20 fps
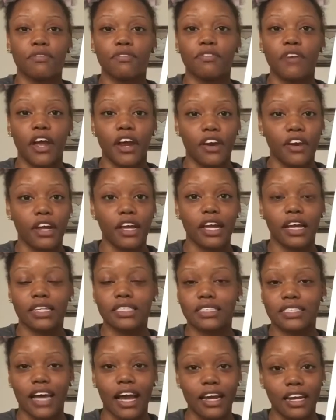very
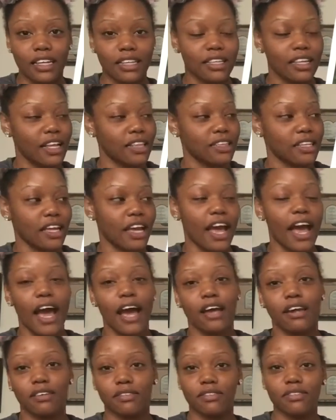excited that the hat